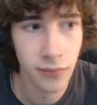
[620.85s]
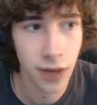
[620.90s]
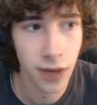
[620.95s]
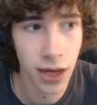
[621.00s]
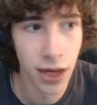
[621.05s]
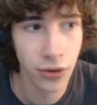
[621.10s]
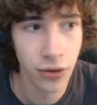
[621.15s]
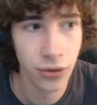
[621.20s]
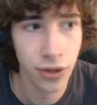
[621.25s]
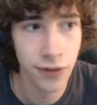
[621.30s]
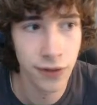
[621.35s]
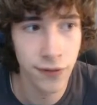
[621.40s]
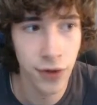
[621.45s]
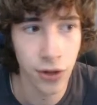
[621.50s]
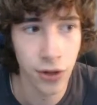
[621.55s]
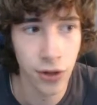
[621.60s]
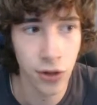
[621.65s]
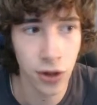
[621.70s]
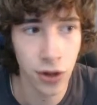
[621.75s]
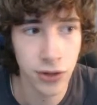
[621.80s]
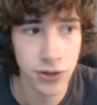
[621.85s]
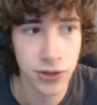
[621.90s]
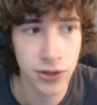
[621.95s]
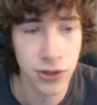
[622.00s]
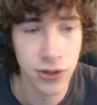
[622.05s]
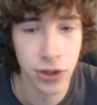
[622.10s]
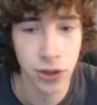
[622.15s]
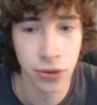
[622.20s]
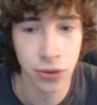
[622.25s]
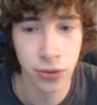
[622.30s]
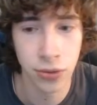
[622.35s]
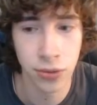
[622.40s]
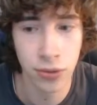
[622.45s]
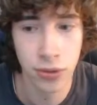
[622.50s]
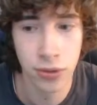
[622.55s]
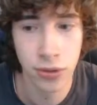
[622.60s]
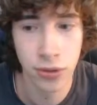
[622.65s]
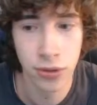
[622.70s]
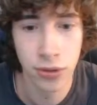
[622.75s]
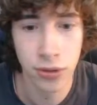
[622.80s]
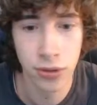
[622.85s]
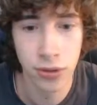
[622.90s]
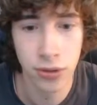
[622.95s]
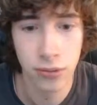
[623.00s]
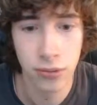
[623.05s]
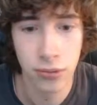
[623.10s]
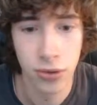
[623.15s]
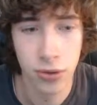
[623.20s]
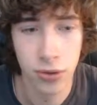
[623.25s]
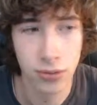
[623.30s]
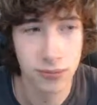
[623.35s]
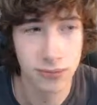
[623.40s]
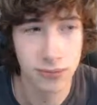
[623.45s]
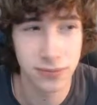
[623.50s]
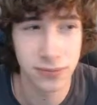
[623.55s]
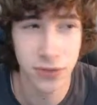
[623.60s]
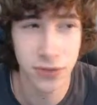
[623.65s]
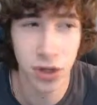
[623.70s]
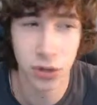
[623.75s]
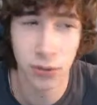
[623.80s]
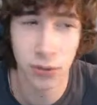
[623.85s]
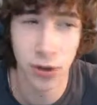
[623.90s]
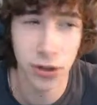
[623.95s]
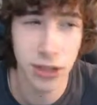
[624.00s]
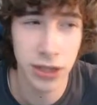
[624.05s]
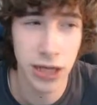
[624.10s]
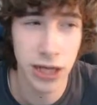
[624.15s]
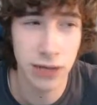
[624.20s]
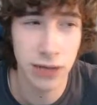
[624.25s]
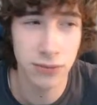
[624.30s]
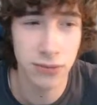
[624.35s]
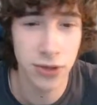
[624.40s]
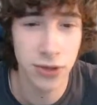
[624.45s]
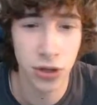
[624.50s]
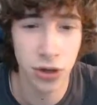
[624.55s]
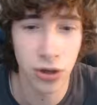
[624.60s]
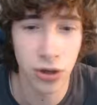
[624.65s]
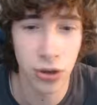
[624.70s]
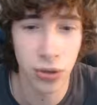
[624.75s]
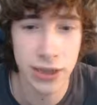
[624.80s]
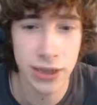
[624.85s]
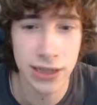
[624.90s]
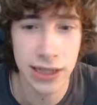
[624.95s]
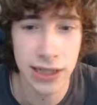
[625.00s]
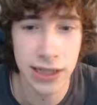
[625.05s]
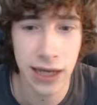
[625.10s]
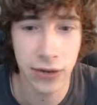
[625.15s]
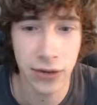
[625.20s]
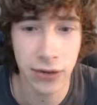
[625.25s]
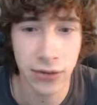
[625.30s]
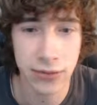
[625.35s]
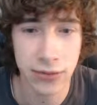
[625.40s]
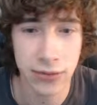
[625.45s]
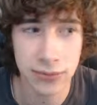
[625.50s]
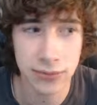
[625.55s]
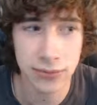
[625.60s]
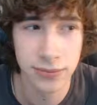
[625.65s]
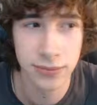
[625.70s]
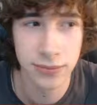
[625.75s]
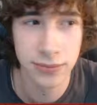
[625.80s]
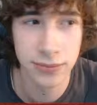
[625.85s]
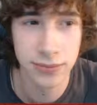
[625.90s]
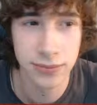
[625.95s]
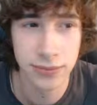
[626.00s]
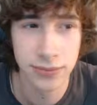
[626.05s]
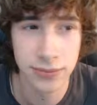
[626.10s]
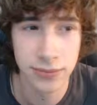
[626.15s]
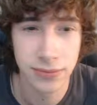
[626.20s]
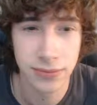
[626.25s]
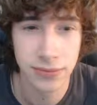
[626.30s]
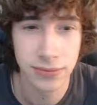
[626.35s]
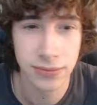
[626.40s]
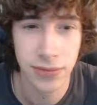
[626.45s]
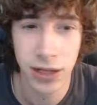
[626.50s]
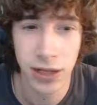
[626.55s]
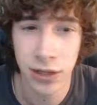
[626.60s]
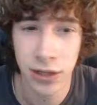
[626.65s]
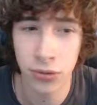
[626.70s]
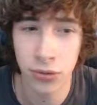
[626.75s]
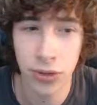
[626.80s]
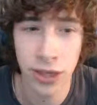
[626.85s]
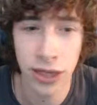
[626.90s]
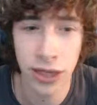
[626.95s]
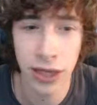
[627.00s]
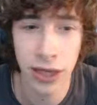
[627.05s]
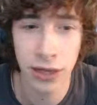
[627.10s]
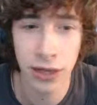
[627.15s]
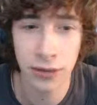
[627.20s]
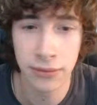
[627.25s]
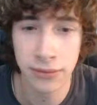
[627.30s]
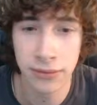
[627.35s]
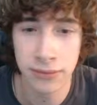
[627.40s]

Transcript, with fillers: I know you've got a lot to do, but come on, game. You can hold it together. I know you can.